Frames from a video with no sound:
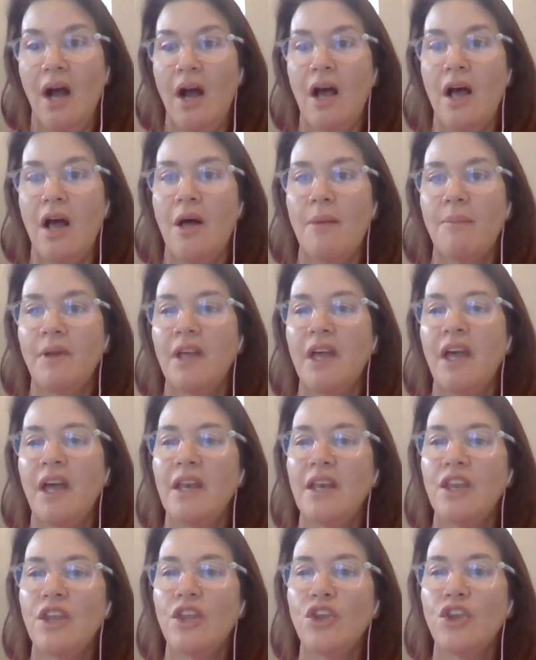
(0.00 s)
Um,
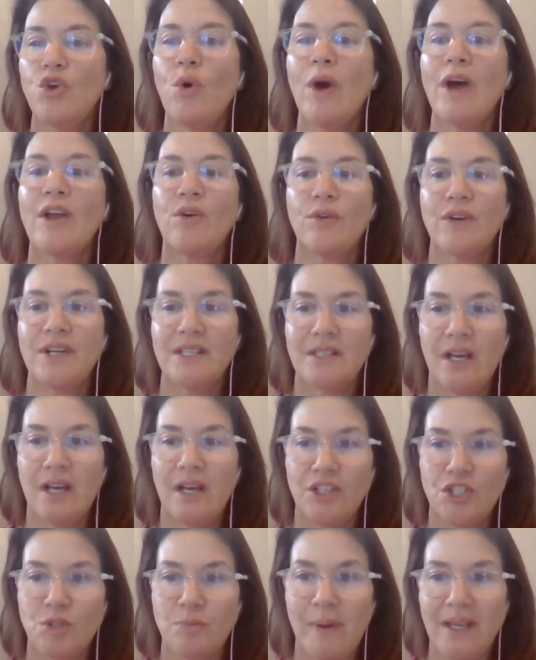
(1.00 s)
can you had already
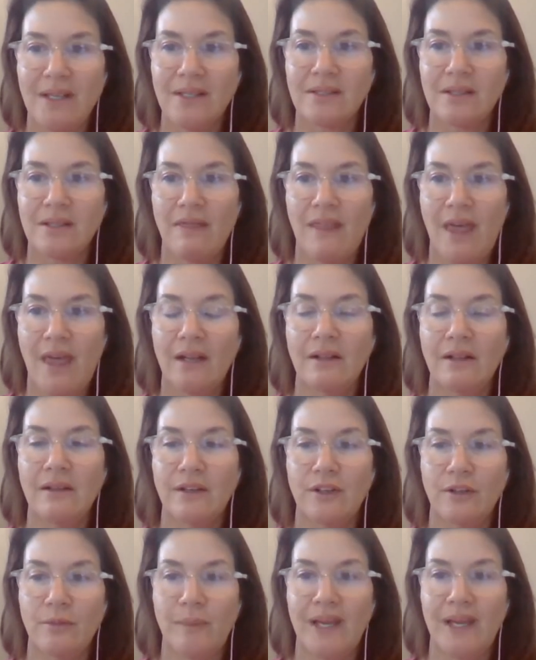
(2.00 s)
touched base on that a
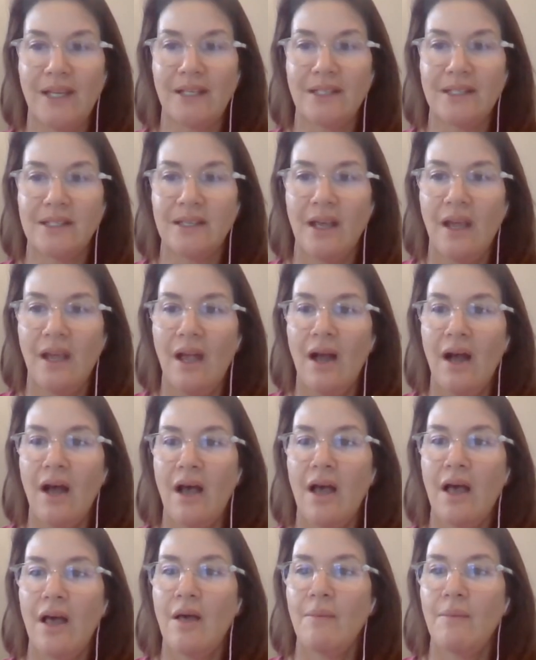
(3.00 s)
little bit?
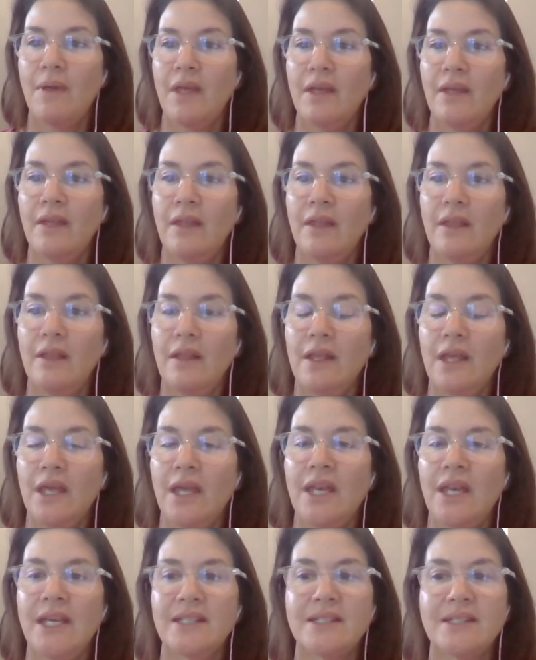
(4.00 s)
Um,
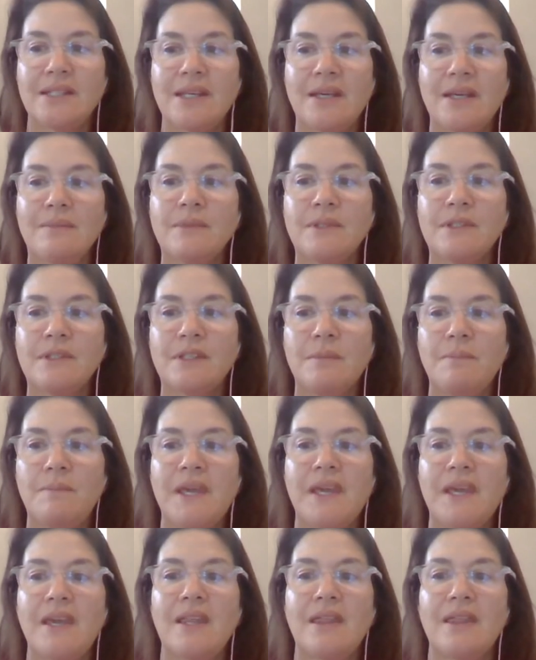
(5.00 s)
and it seems to
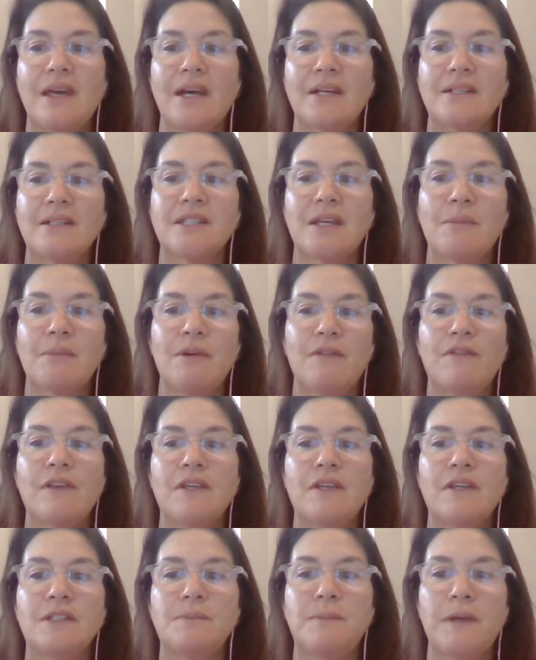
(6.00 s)
be that some of
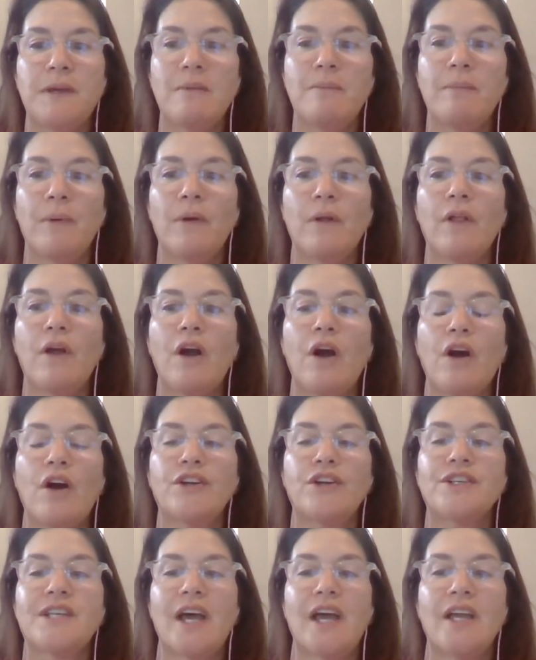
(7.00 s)
these people
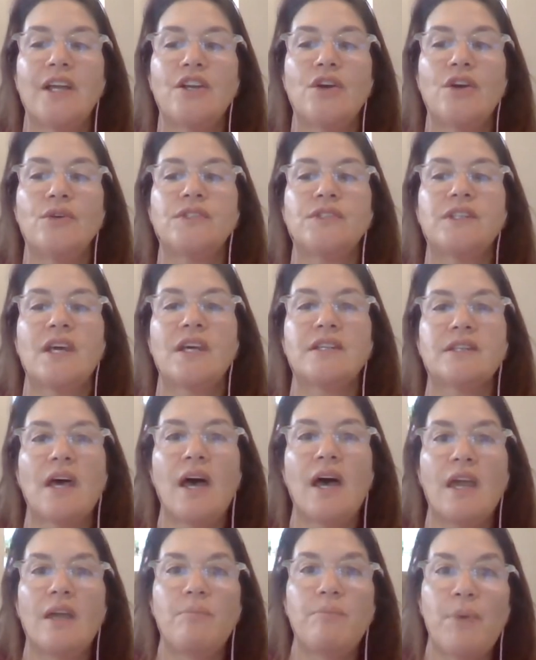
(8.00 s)
are diagnosed as
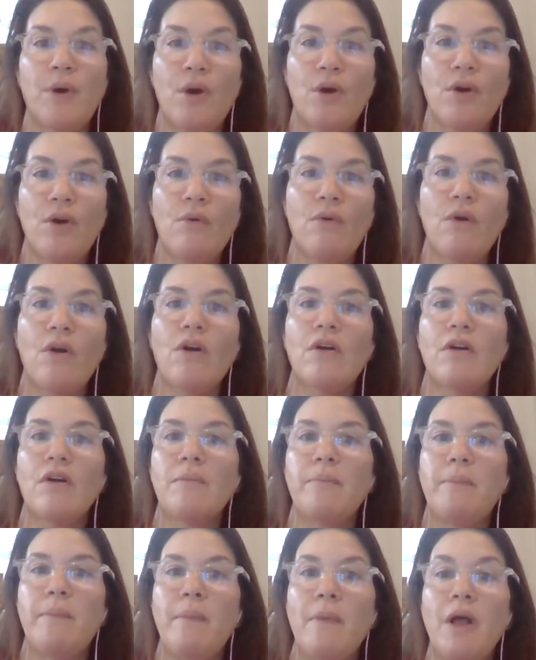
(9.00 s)
hypo
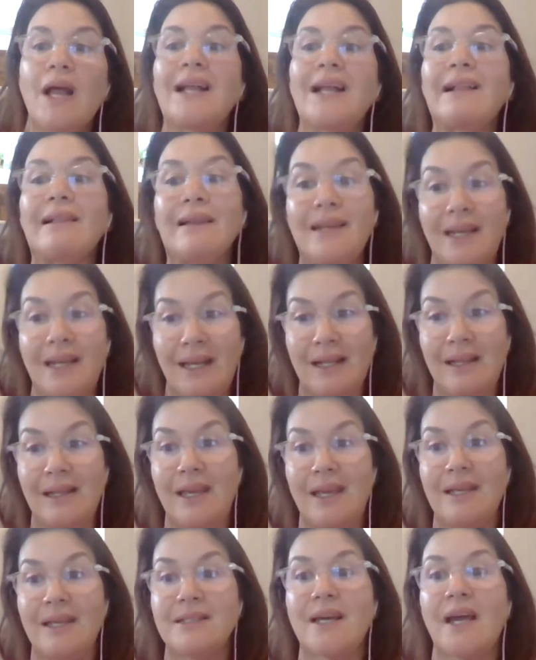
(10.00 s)
or uh,
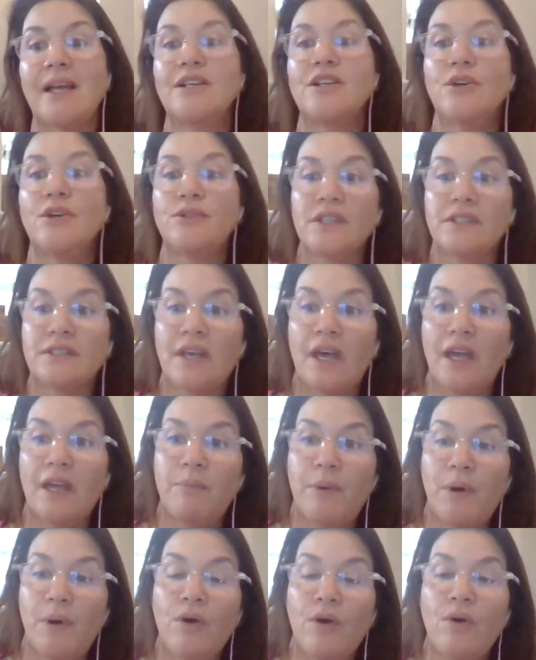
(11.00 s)
clinically diagnosed as
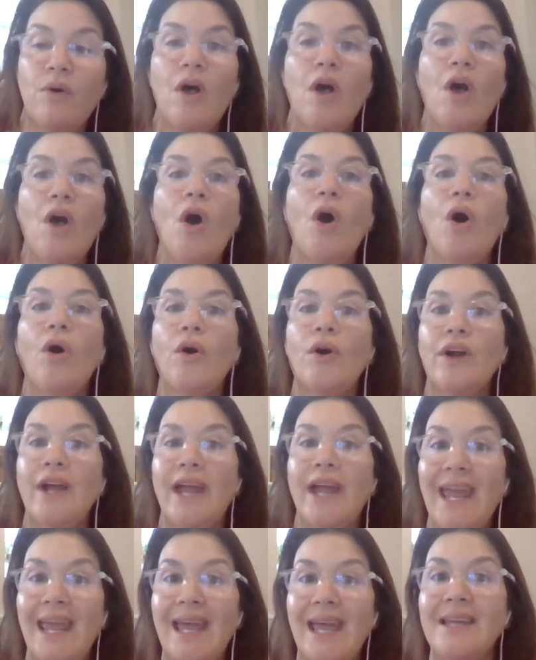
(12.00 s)
hypo or
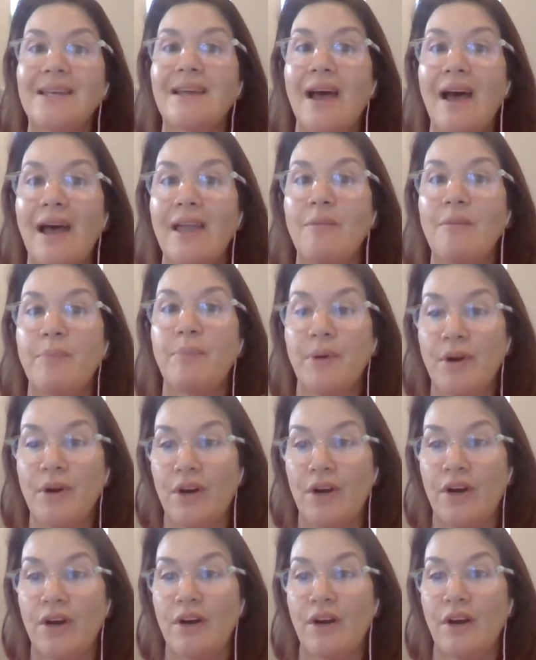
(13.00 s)
and
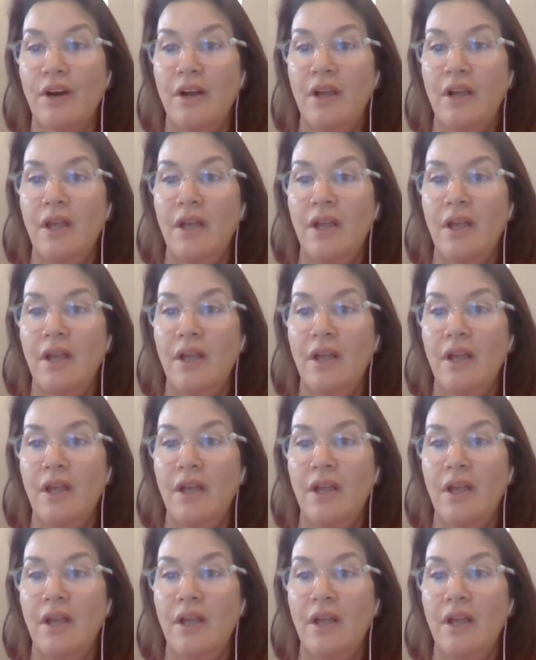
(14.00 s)
hyper.